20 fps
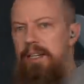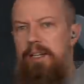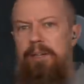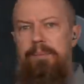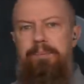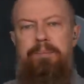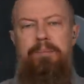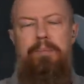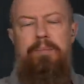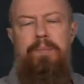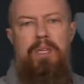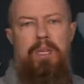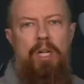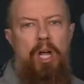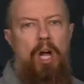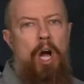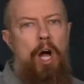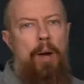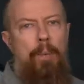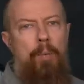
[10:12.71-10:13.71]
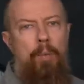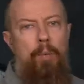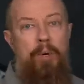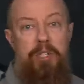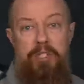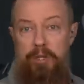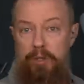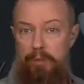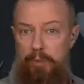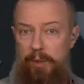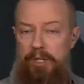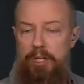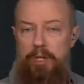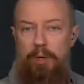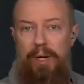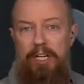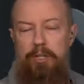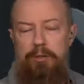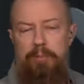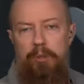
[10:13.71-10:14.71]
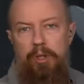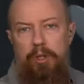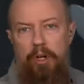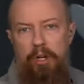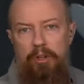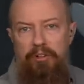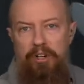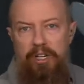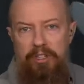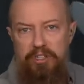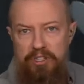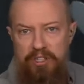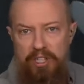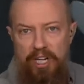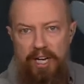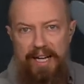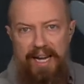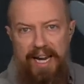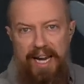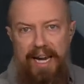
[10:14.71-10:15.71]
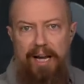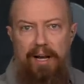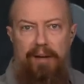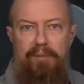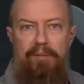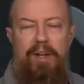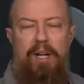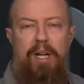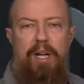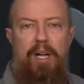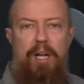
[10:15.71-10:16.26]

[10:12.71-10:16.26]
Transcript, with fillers: that, um, which are the, with the new Angelbird cards that I just got have.